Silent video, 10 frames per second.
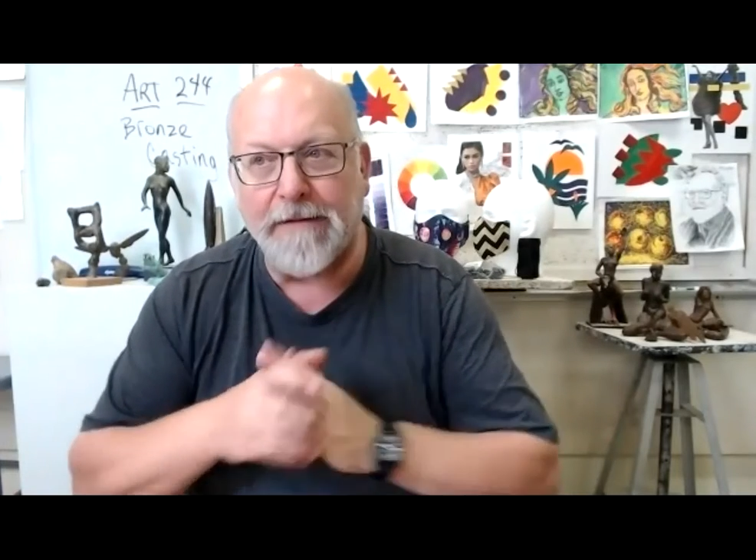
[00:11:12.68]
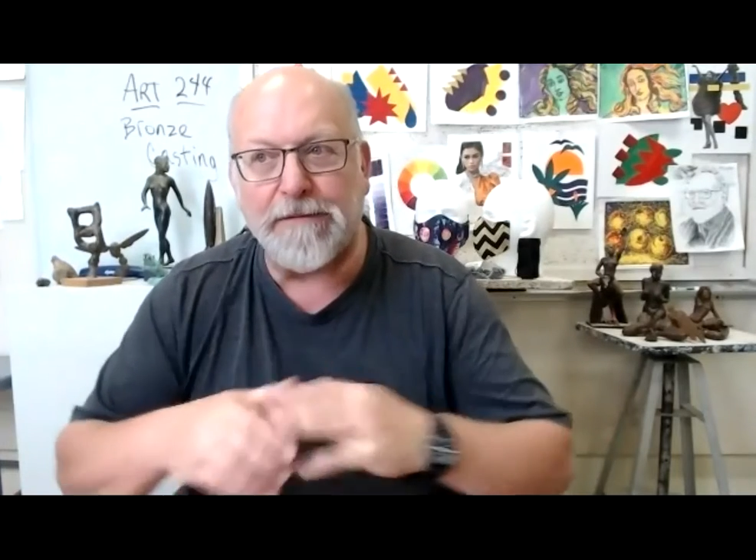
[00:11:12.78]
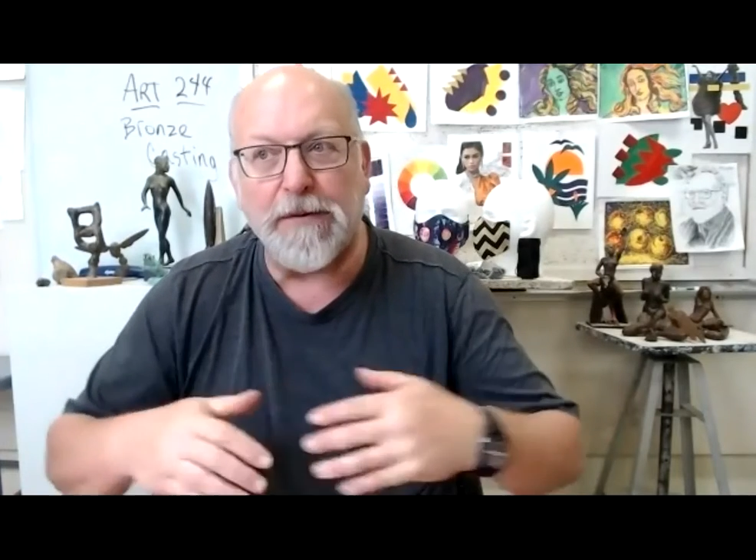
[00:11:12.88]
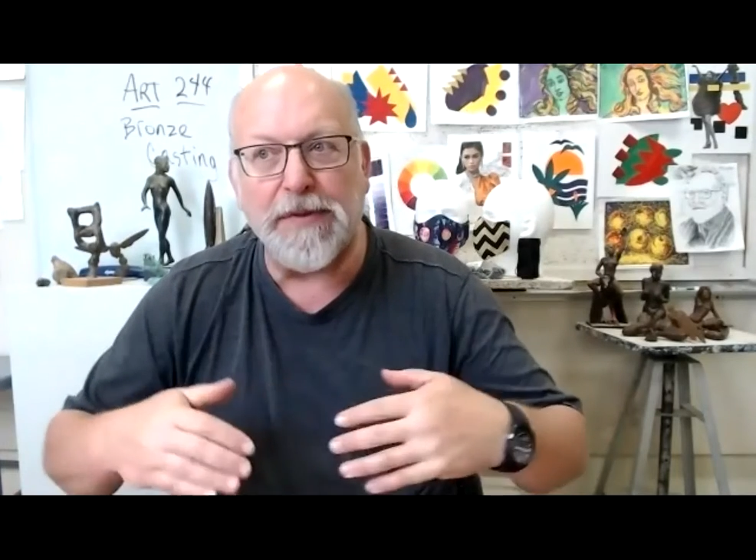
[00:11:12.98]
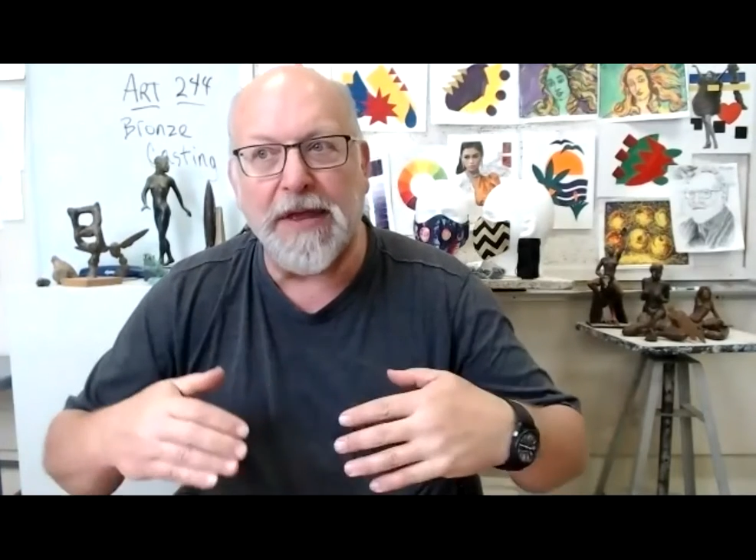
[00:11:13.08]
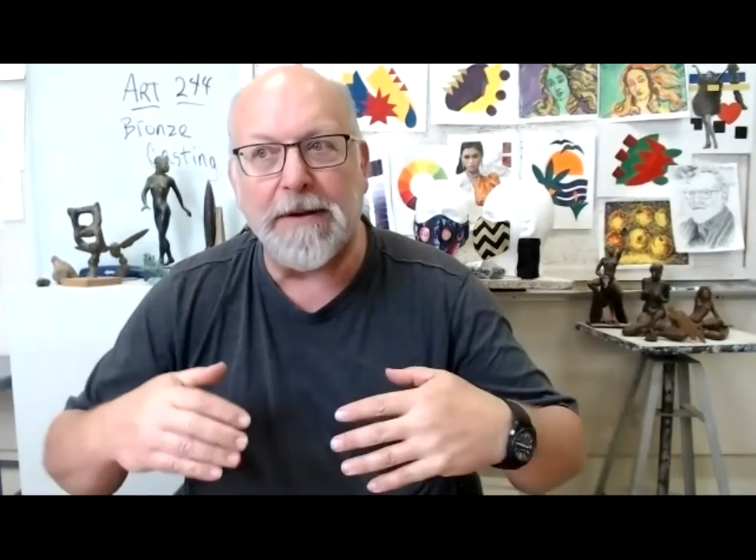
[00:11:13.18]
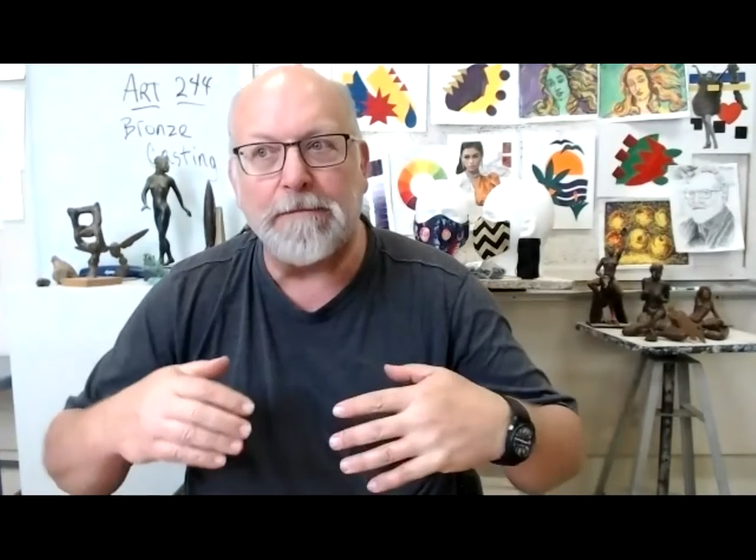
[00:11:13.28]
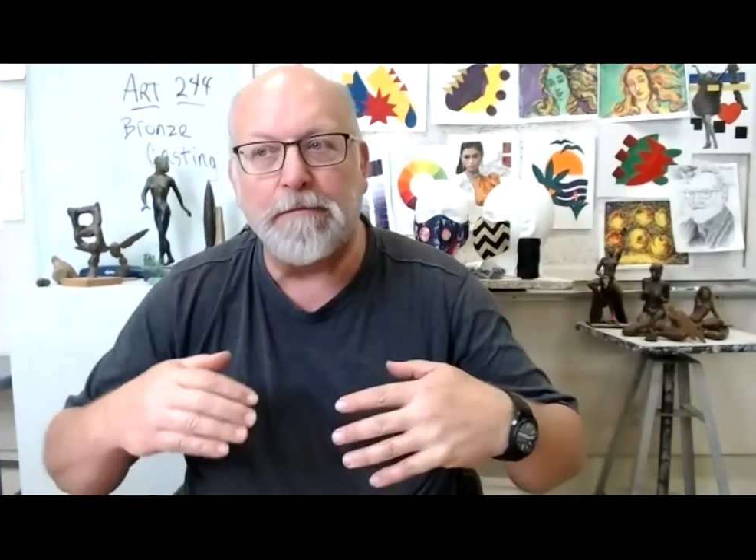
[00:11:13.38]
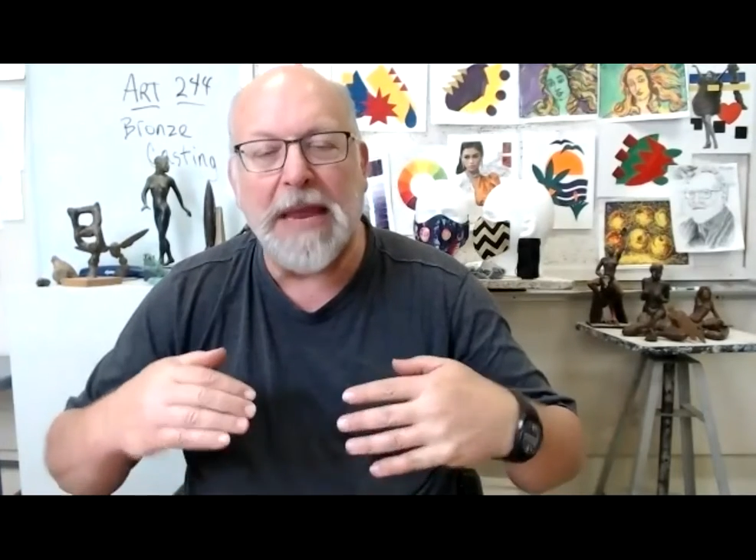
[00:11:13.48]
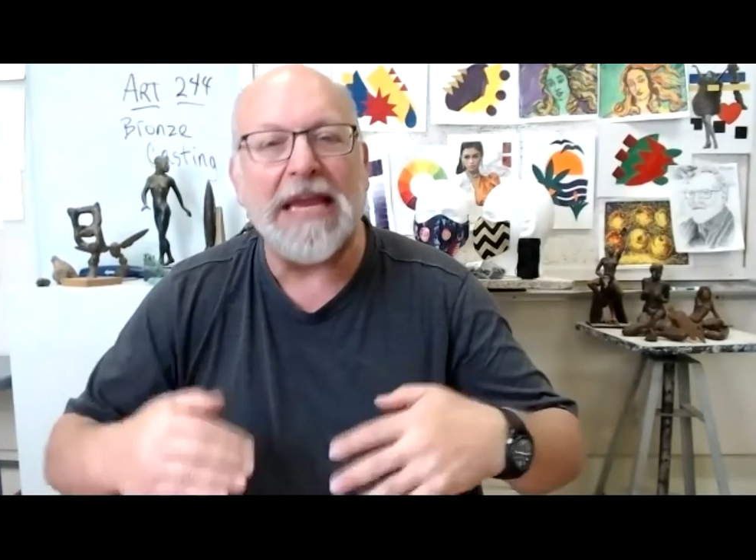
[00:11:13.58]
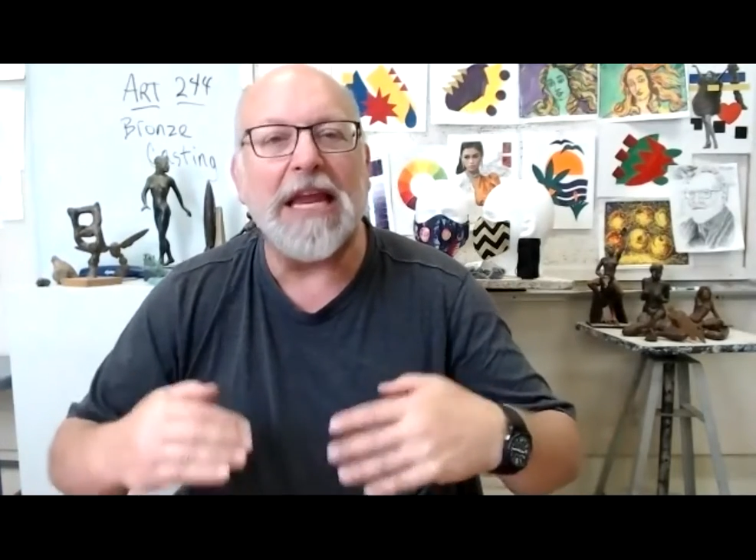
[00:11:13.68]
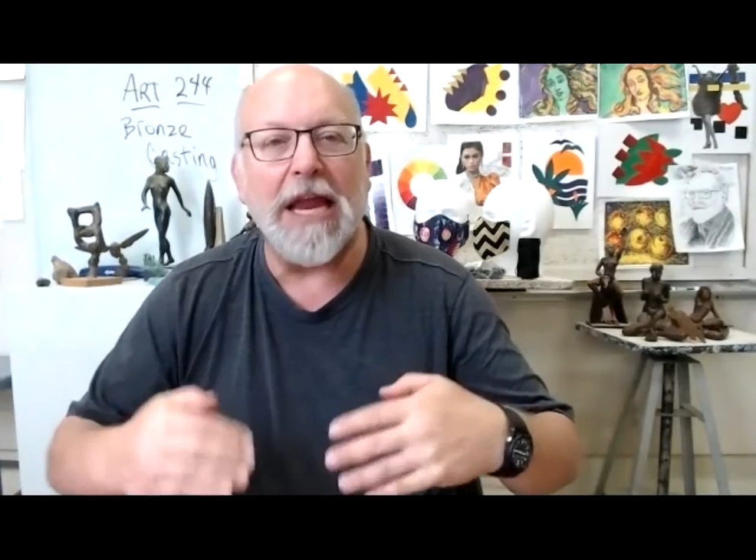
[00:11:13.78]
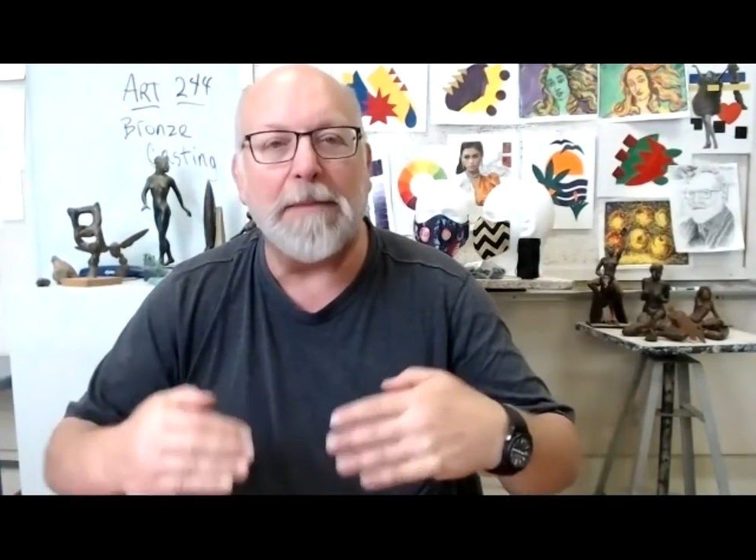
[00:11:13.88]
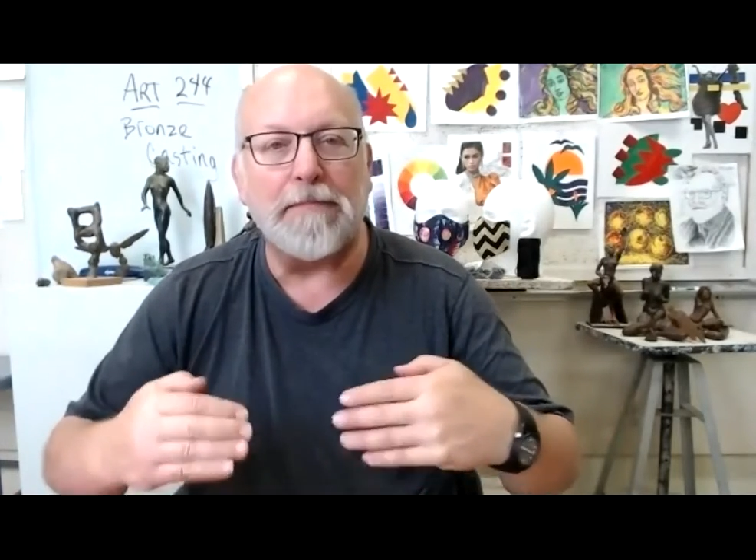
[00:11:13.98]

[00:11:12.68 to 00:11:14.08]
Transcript: for then making a